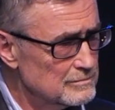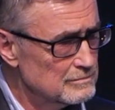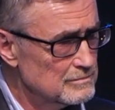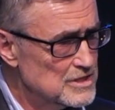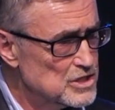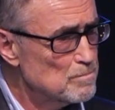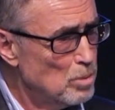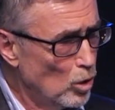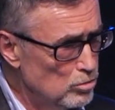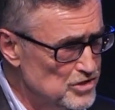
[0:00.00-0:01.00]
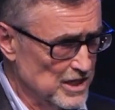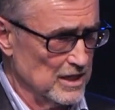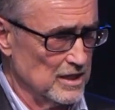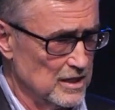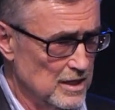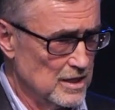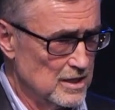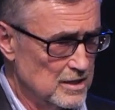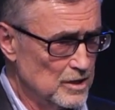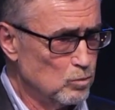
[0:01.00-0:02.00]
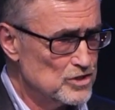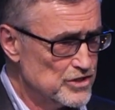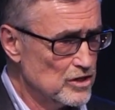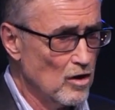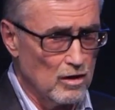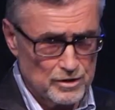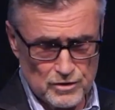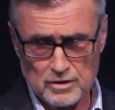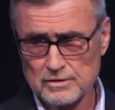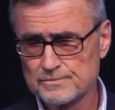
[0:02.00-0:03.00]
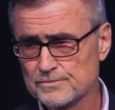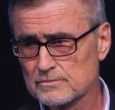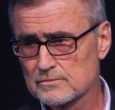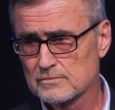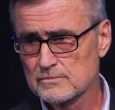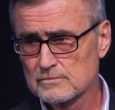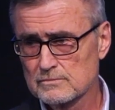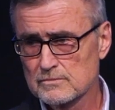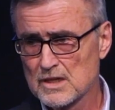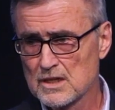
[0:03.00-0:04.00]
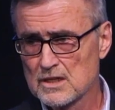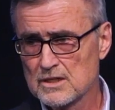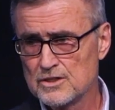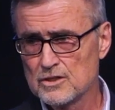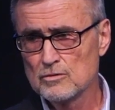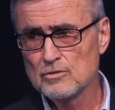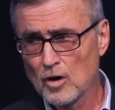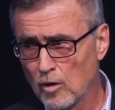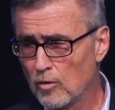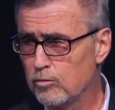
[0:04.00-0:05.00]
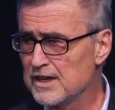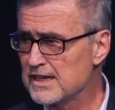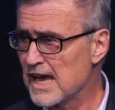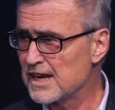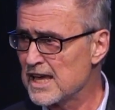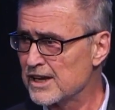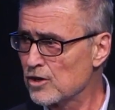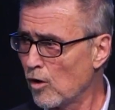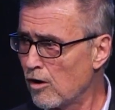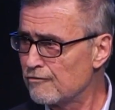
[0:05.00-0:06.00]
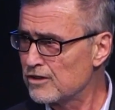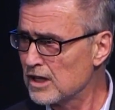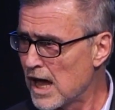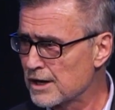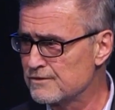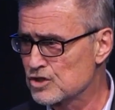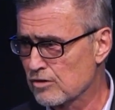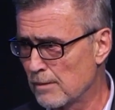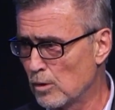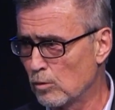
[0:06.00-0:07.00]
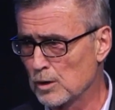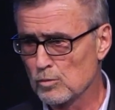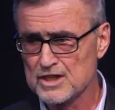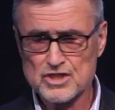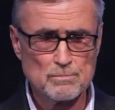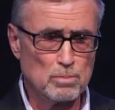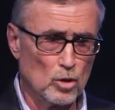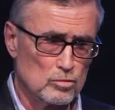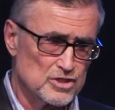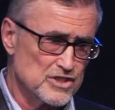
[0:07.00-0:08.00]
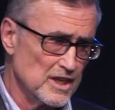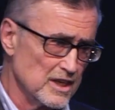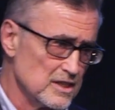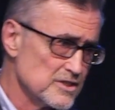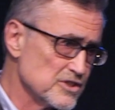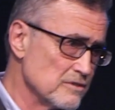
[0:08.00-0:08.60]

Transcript: Supposing it was the gardener. Do you know we get in an awful lot of trouble when we suppose things?